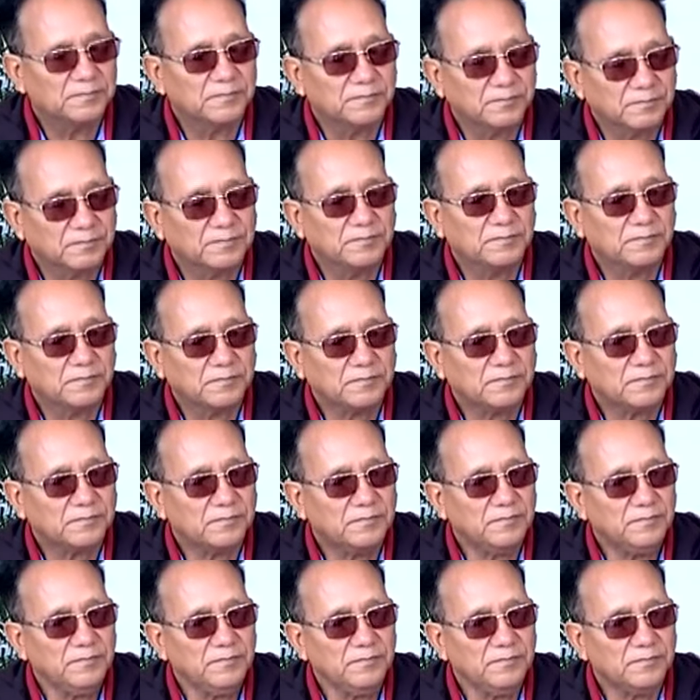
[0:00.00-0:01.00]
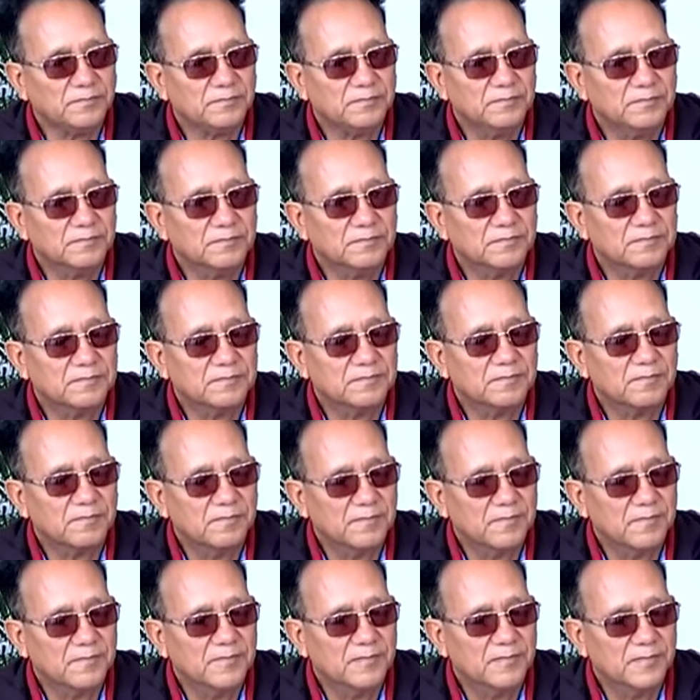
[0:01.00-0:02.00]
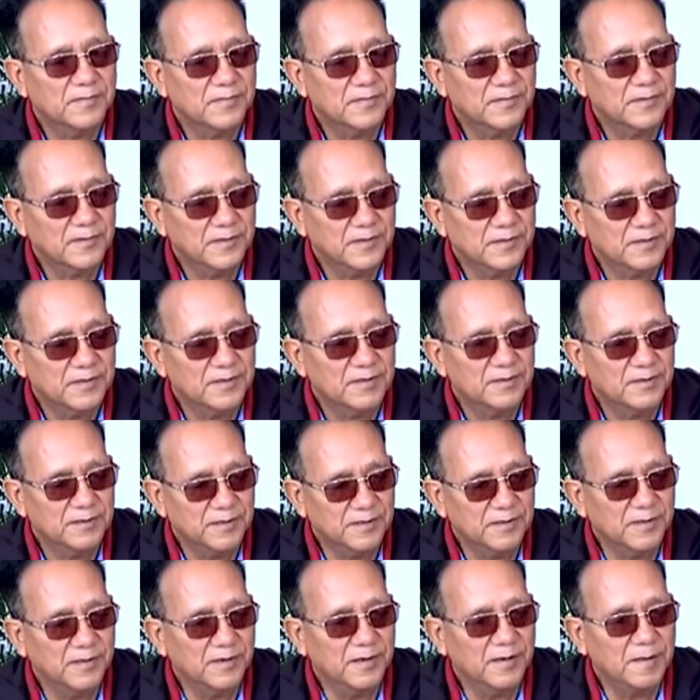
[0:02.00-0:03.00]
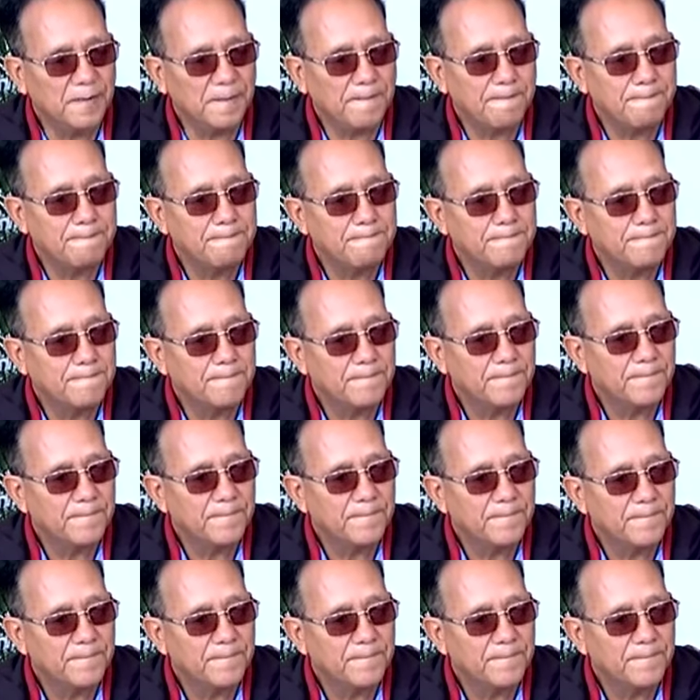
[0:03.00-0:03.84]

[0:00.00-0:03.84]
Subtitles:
The person shown says nothing.